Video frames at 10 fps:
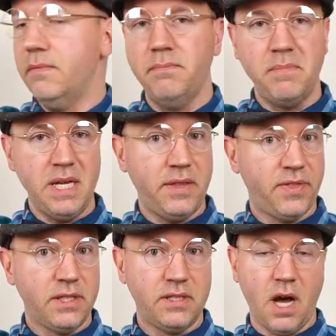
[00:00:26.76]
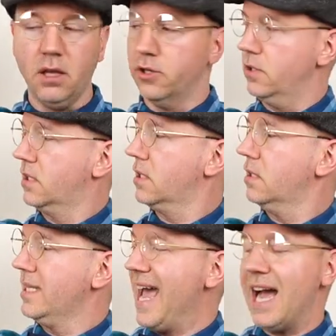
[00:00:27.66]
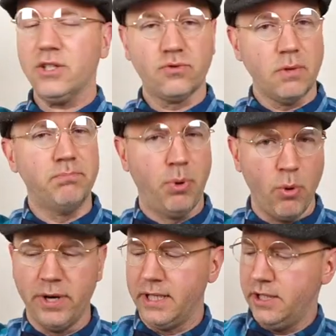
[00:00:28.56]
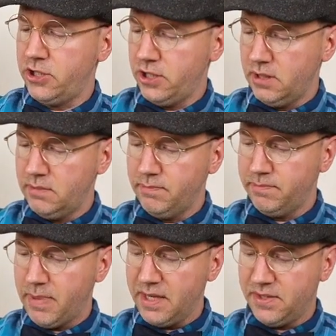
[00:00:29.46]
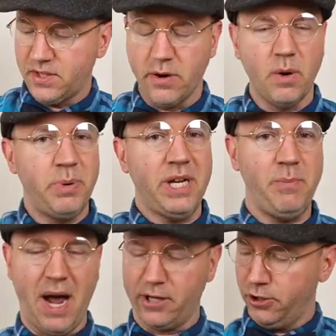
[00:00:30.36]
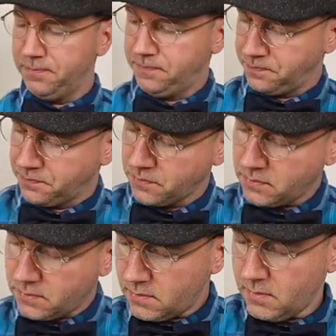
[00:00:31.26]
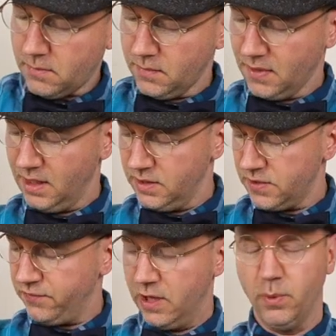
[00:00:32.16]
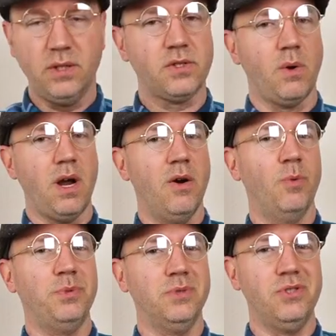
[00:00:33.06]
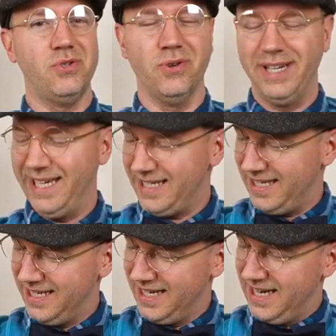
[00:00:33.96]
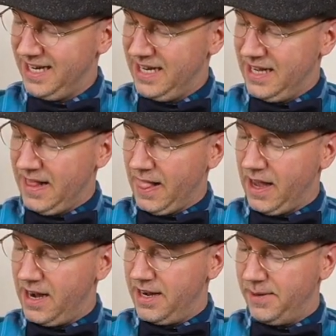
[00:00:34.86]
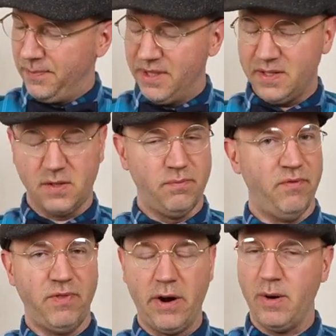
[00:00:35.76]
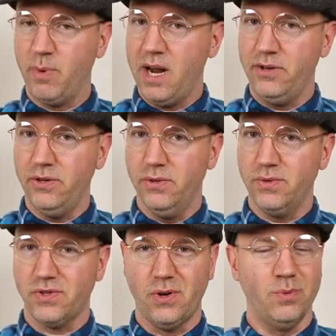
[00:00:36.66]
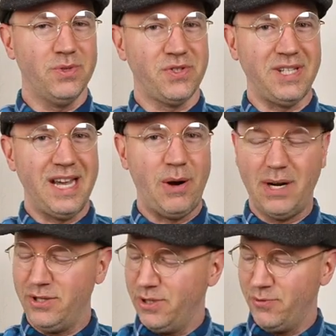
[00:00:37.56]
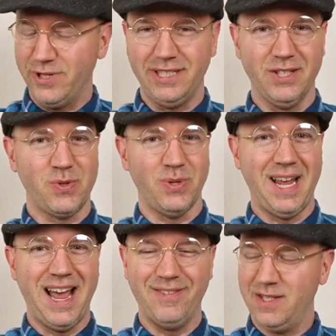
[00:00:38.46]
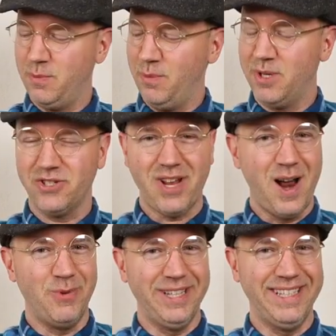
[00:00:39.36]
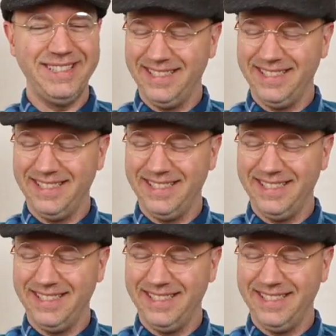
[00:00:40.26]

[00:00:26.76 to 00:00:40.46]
Meet the Dullards, the extra boring edition by Sara Pennypacker. It's a fun one, so I hope you enjoy it. Um, it's very brand new, so we'll see how I do at reading this one. I haven't spent much time with it,